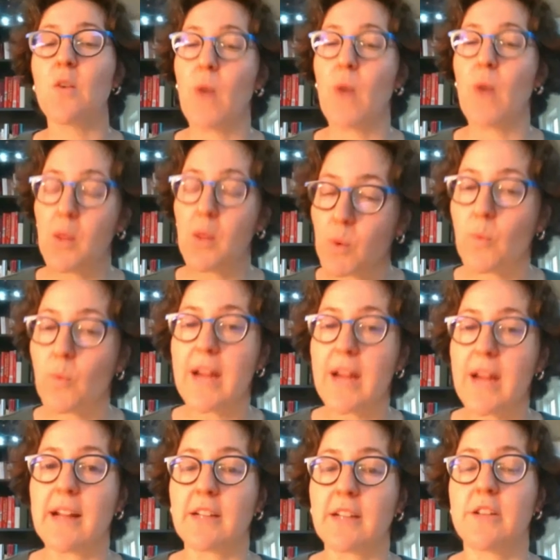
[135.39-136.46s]
while we're
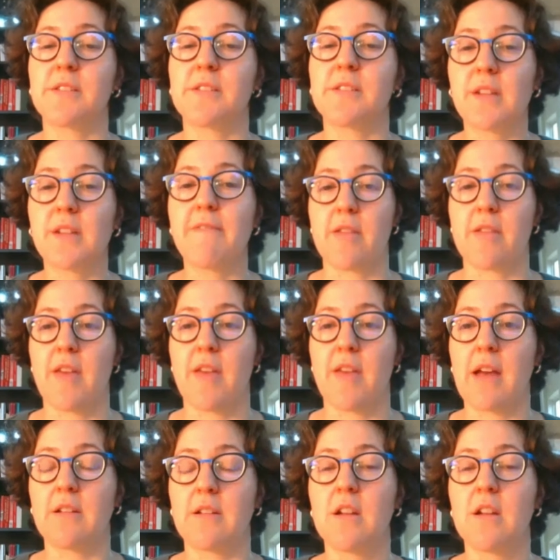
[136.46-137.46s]
waiting to discover that,